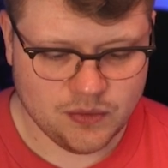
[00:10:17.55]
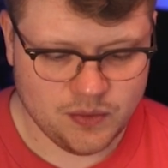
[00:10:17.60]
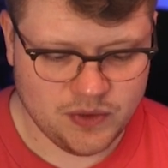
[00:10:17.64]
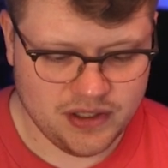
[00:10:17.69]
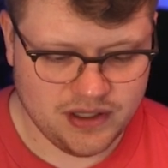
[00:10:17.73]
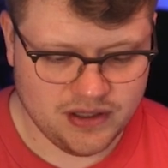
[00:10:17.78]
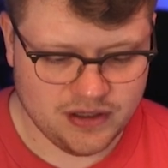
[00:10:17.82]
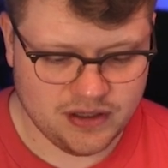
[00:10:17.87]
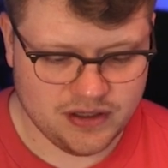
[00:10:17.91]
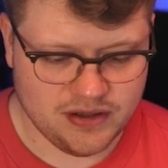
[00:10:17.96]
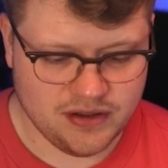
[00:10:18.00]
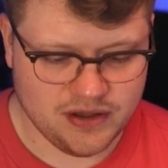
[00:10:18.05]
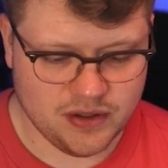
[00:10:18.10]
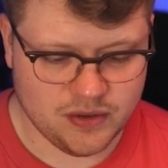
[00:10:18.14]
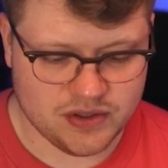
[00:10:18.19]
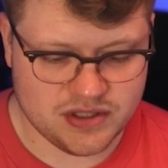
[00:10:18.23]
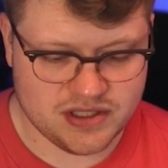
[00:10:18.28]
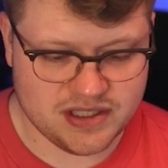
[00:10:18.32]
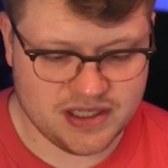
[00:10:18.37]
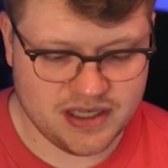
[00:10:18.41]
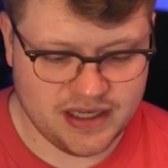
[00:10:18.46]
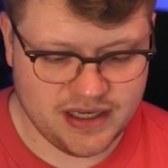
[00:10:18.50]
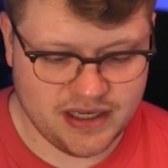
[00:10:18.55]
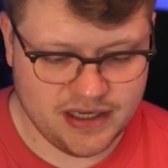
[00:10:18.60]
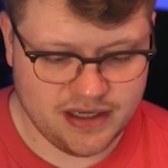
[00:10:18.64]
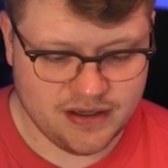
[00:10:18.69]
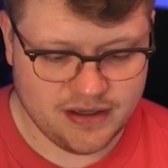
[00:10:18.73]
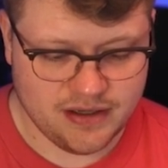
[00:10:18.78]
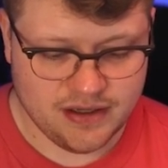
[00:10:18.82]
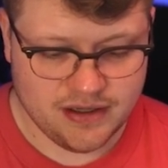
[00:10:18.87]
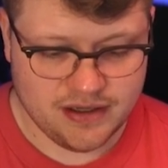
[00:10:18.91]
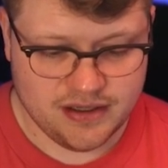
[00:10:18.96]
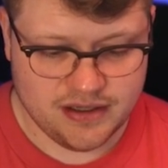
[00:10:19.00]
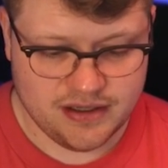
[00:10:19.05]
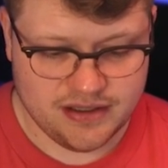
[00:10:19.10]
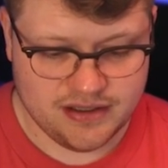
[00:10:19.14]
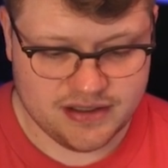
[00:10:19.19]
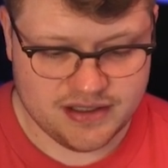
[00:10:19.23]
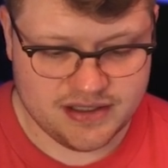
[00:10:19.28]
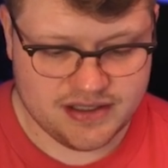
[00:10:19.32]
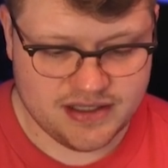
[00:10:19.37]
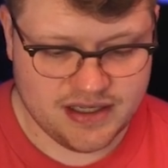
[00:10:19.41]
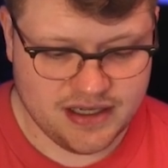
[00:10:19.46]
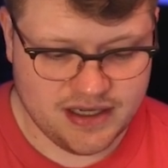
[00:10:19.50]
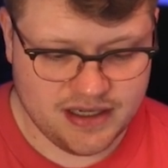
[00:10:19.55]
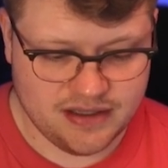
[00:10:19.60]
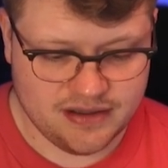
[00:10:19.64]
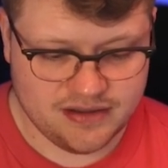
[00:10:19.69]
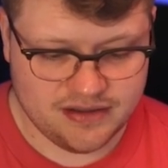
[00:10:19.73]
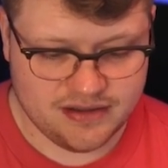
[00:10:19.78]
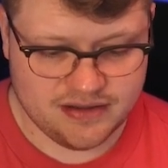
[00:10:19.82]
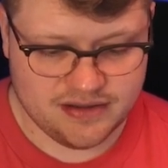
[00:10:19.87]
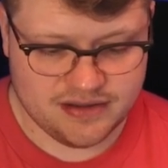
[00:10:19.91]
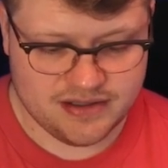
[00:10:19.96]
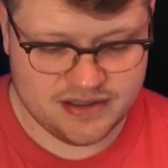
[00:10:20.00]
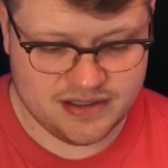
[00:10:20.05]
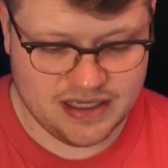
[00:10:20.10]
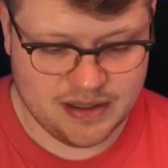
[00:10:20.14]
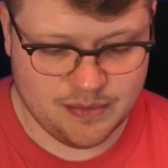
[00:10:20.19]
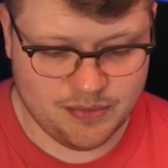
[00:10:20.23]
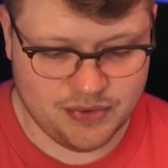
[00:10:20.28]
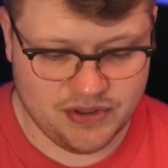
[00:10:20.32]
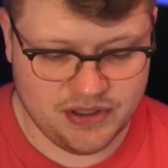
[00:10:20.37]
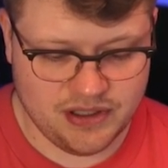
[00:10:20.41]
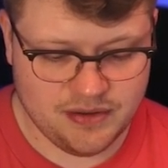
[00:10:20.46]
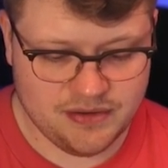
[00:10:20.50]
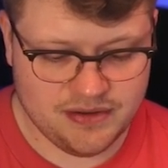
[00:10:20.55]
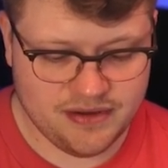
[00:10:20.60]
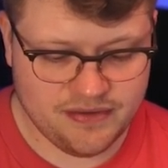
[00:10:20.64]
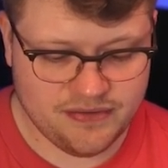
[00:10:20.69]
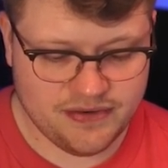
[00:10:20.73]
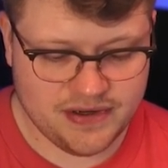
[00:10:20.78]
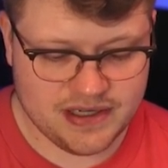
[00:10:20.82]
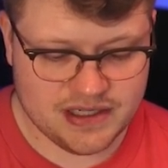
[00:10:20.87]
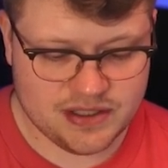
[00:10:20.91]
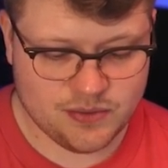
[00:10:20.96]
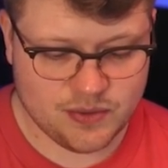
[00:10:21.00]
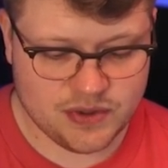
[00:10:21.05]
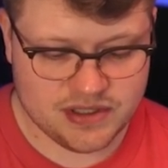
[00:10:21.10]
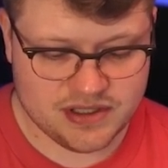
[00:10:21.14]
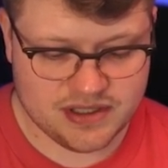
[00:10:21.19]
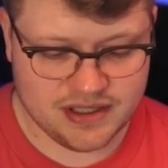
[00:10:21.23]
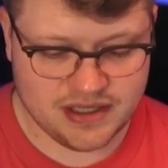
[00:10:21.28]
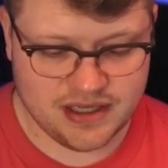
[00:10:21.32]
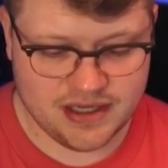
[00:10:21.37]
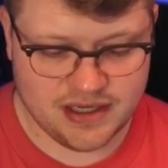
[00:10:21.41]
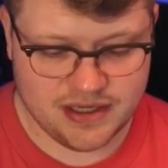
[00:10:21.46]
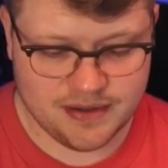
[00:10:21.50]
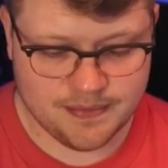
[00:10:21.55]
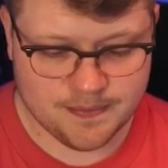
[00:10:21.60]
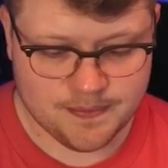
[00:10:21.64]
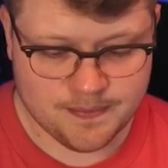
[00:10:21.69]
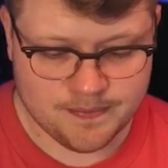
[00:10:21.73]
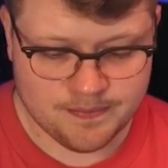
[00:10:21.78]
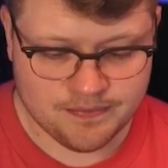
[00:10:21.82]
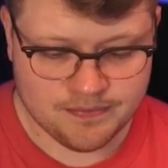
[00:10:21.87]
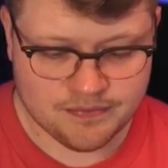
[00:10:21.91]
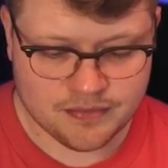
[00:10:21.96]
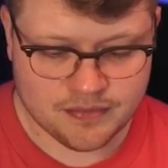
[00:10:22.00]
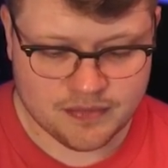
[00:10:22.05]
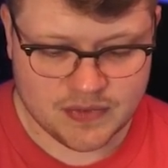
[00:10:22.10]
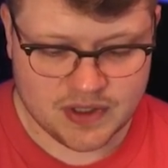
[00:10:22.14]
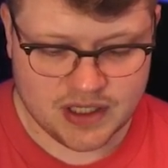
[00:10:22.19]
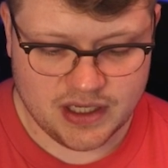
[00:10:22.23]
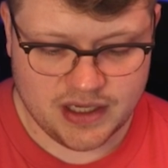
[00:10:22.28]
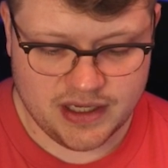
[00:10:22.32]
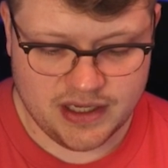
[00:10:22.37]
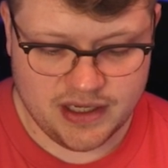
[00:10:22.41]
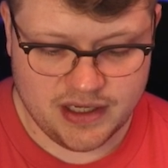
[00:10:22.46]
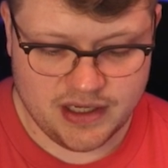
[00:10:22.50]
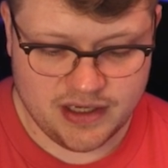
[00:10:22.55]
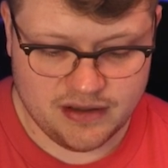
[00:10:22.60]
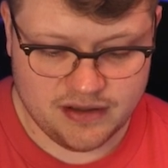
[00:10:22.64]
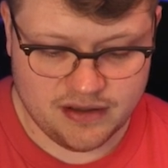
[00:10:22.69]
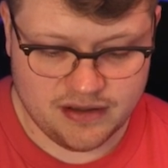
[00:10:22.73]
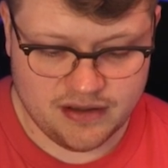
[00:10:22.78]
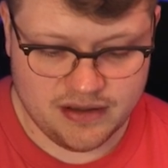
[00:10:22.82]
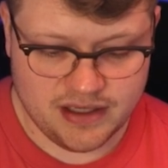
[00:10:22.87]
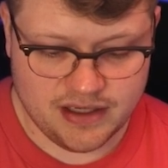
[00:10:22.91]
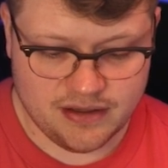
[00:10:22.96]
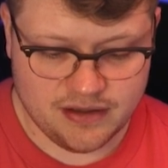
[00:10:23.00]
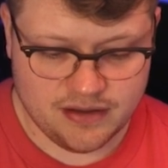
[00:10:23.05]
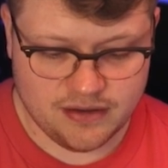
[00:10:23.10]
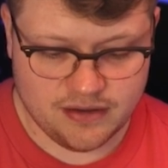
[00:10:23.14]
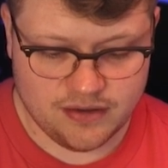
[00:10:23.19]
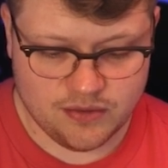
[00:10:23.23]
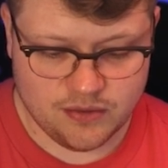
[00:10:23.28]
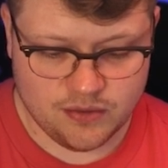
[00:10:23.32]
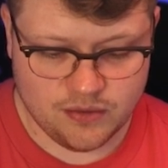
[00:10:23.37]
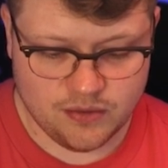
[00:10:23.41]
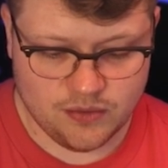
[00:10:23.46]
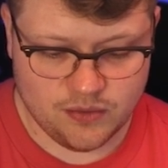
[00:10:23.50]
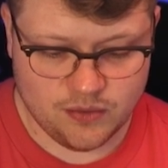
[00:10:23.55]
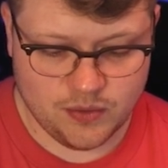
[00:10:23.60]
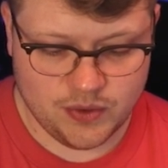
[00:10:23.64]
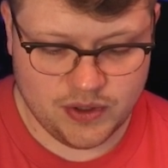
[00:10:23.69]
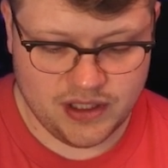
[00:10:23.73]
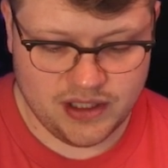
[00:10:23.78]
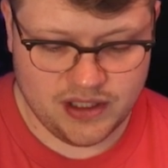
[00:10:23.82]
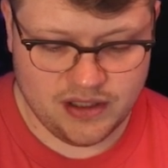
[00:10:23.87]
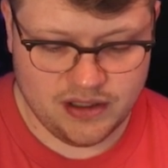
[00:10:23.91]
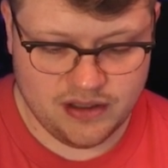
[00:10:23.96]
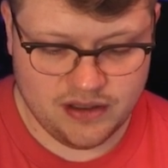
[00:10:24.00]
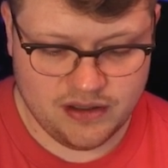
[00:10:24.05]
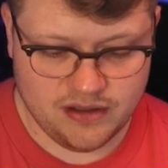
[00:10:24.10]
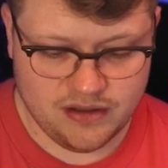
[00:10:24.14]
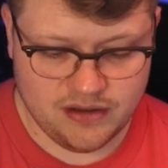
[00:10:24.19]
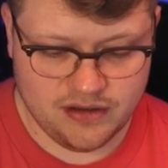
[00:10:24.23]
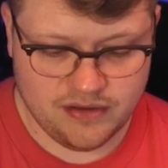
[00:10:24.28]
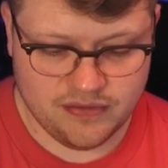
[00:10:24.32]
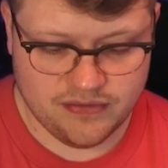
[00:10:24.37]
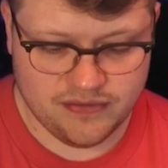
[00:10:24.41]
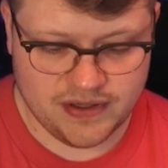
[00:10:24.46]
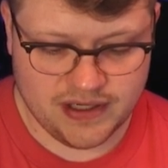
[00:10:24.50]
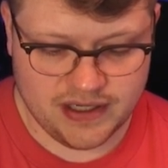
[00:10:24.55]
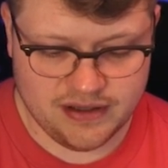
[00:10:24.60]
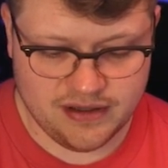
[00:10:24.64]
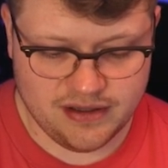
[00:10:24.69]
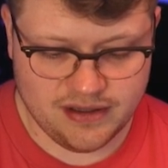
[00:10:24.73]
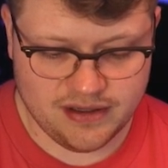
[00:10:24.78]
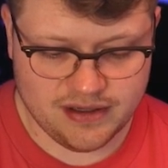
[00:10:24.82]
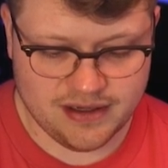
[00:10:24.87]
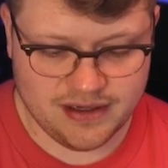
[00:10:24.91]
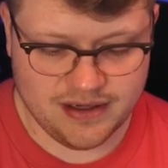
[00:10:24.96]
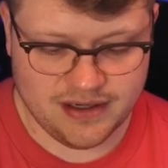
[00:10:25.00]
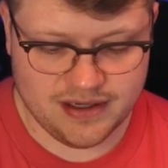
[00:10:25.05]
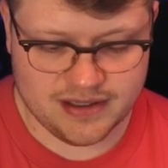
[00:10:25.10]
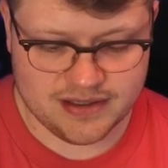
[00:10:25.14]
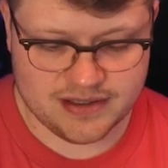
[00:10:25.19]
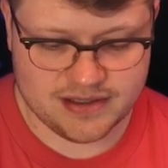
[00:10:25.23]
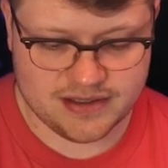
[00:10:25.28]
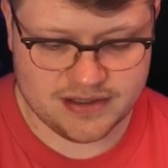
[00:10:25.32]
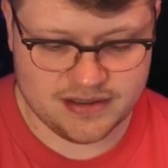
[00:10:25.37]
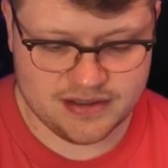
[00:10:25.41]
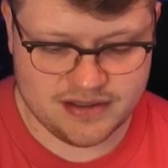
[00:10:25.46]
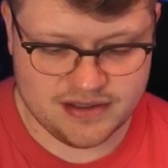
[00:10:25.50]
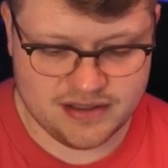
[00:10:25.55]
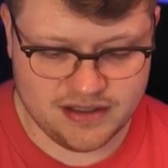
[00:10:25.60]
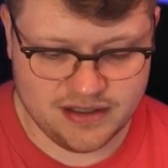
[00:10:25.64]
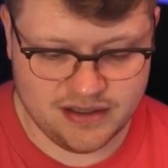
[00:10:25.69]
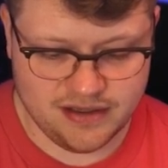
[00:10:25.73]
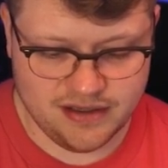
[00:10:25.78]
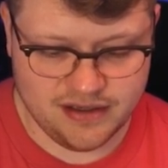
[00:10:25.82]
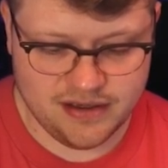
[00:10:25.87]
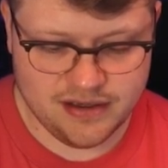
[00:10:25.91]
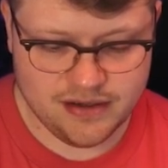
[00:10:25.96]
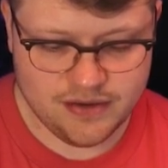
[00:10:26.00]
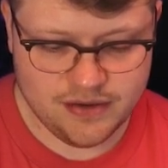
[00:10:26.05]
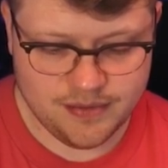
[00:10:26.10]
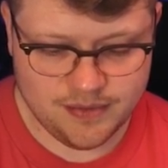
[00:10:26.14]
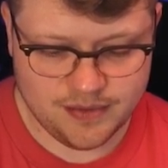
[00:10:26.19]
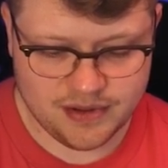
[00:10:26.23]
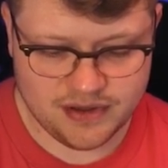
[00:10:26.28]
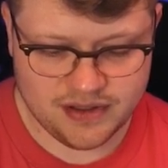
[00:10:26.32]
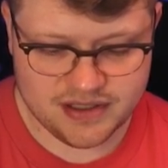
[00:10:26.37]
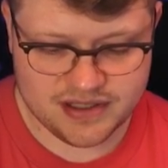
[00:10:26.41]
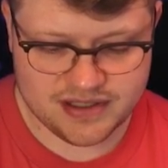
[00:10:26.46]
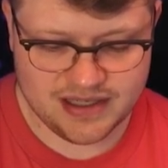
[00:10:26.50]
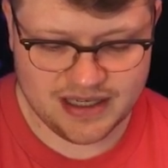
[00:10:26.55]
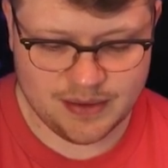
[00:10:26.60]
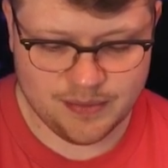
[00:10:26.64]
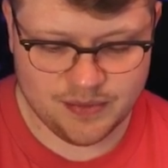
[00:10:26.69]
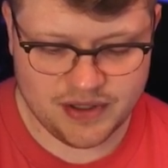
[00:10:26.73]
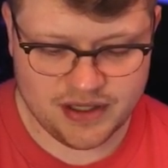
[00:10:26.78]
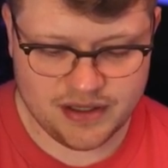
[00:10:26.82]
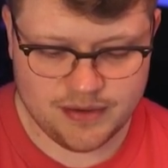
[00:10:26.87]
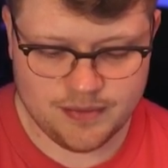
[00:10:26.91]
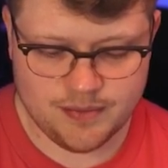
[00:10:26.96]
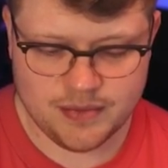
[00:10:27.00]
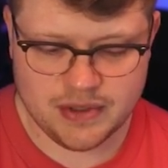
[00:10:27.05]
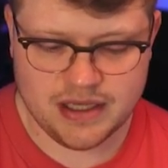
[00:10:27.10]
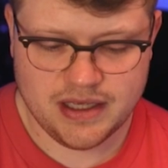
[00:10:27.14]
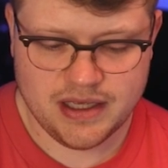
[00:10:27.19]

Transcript: we now say instead sample interface once again, and then we define the class C here in this lambda.